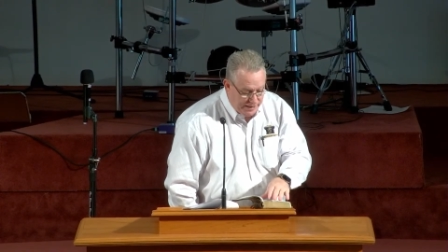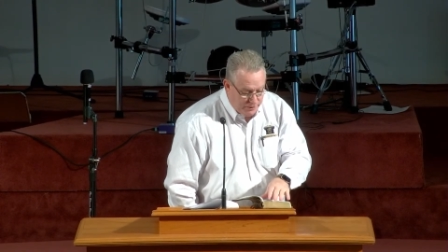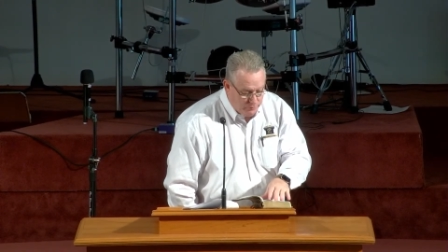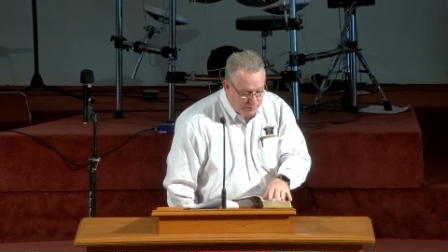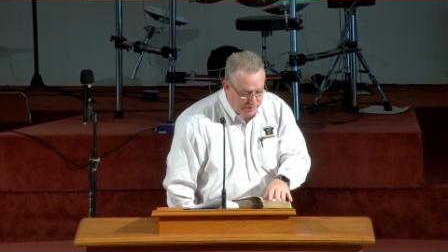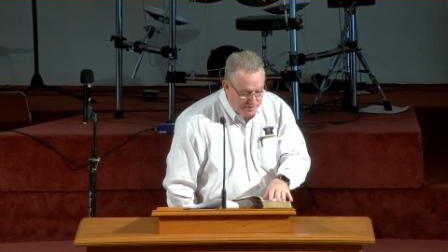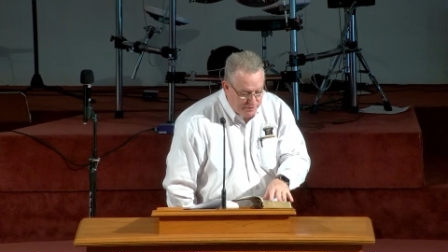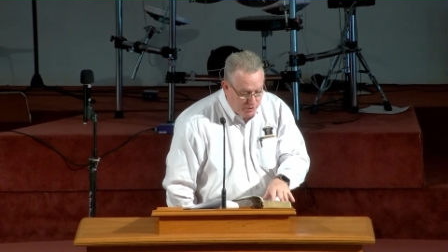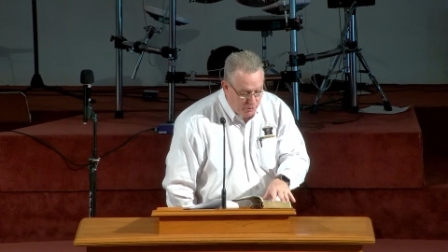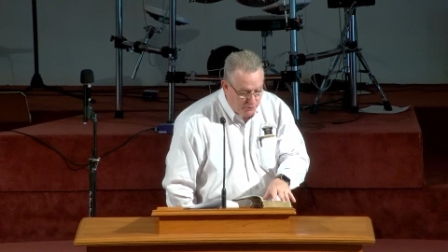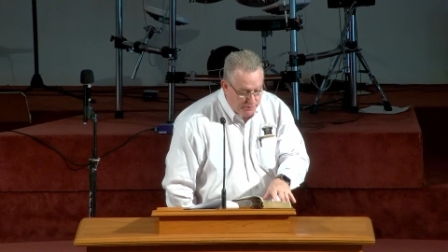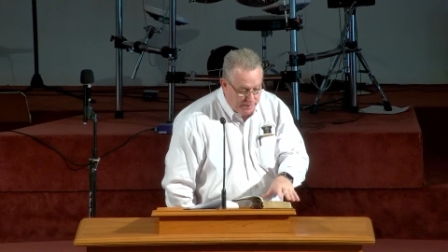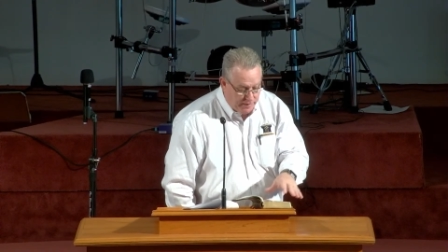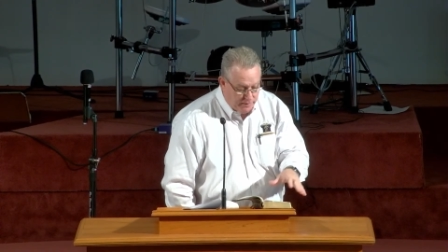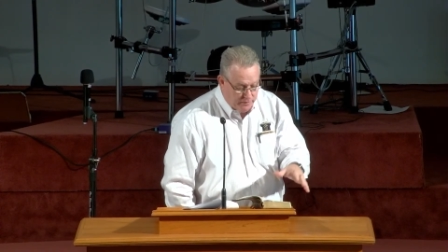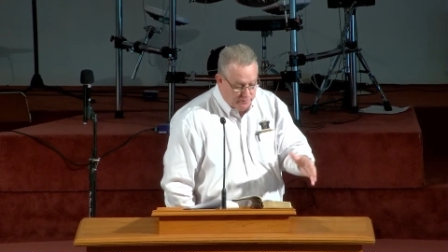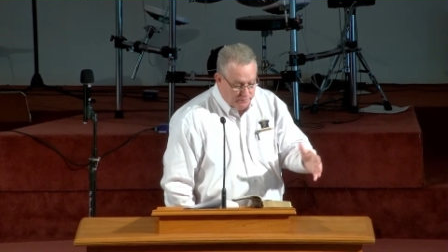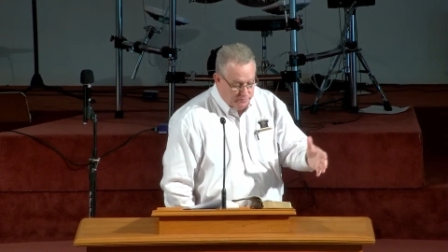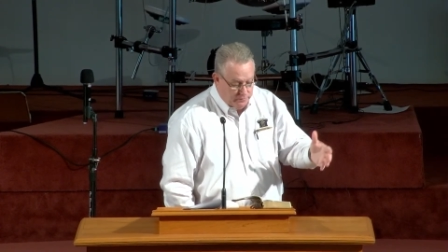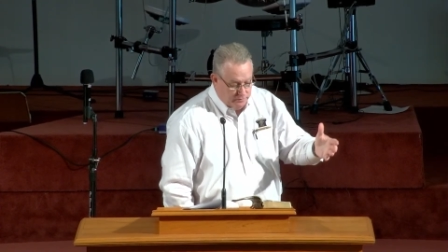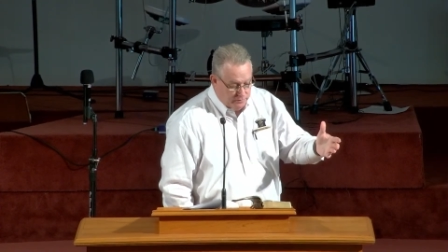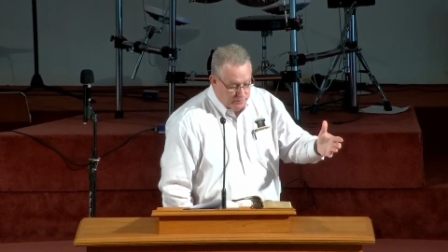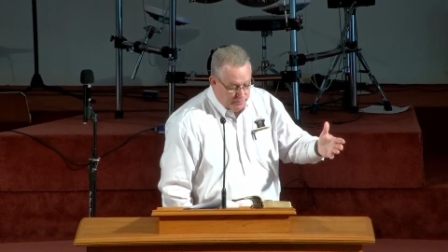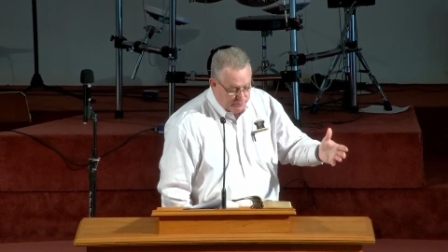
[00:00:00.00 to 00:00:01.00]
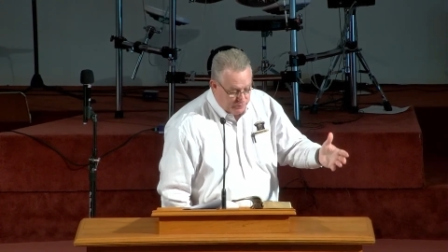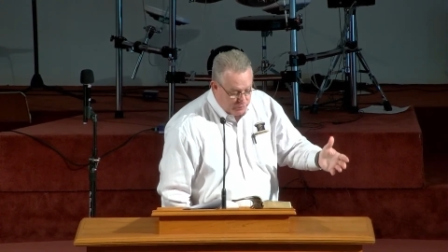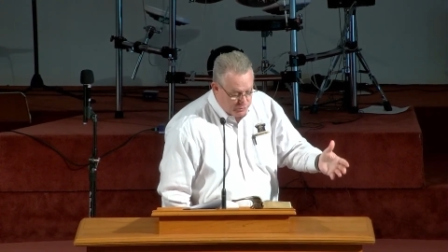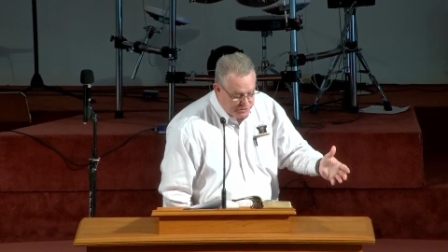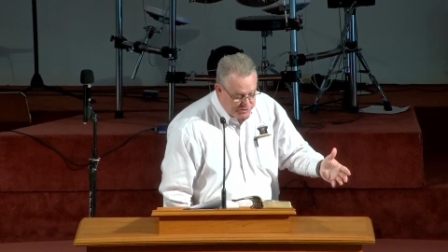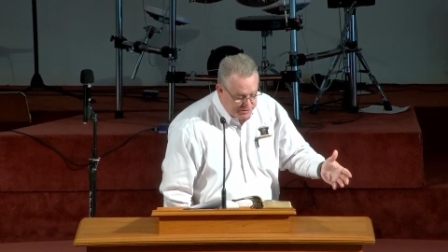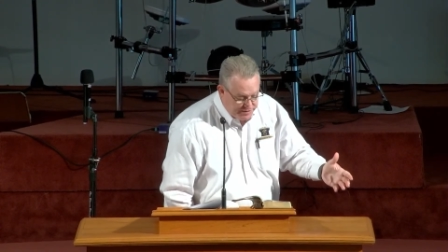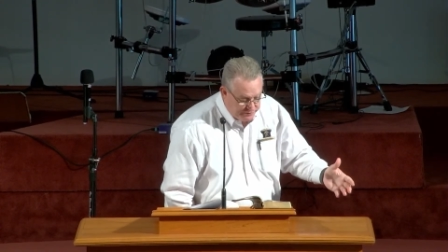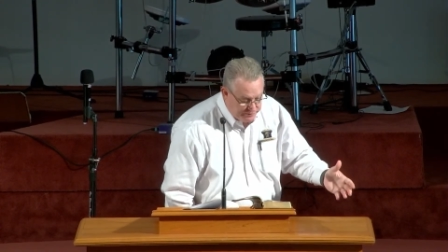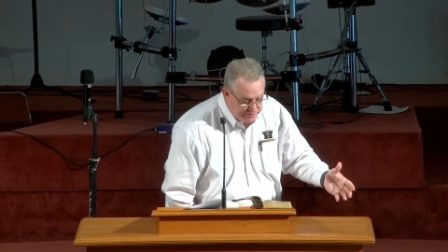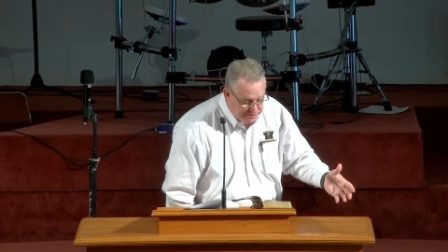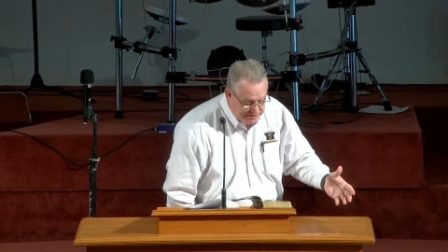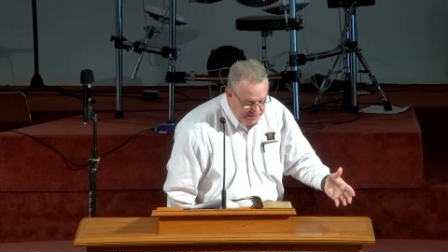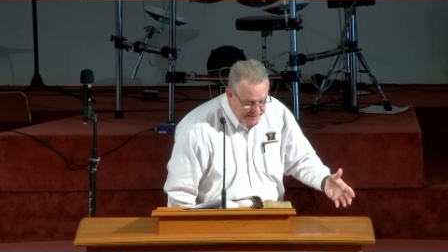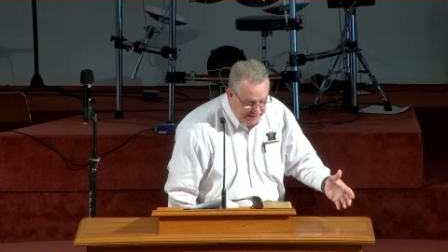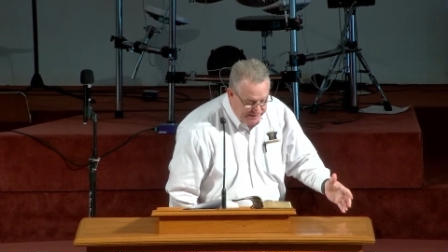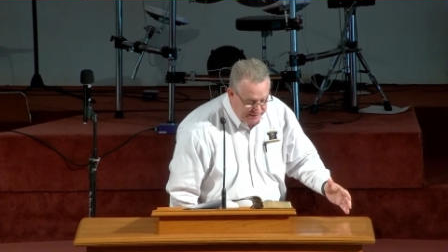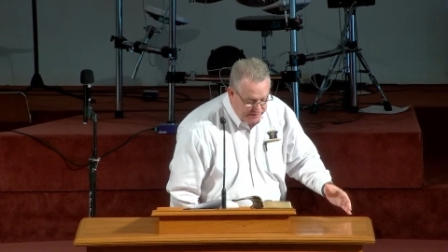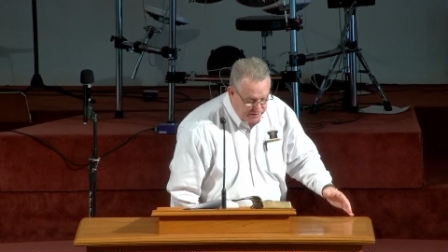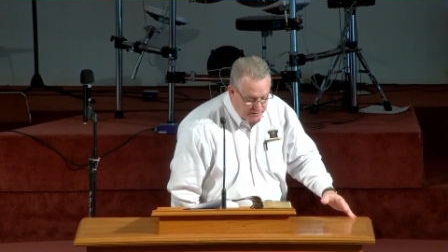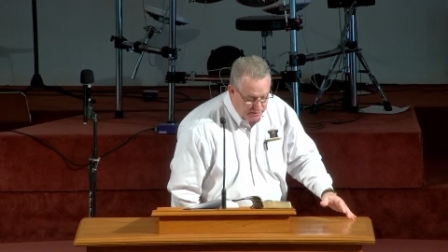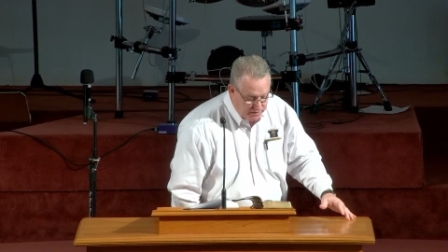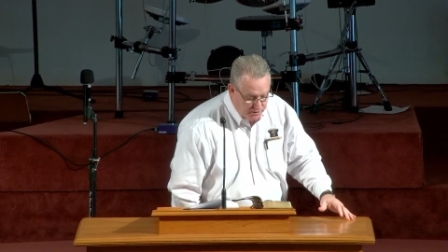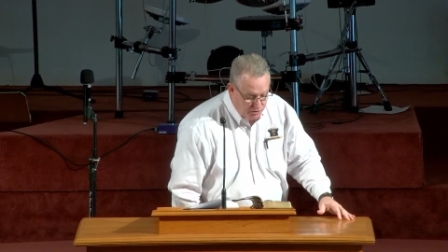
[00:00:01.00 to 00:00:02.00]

do I know that? Verse 17.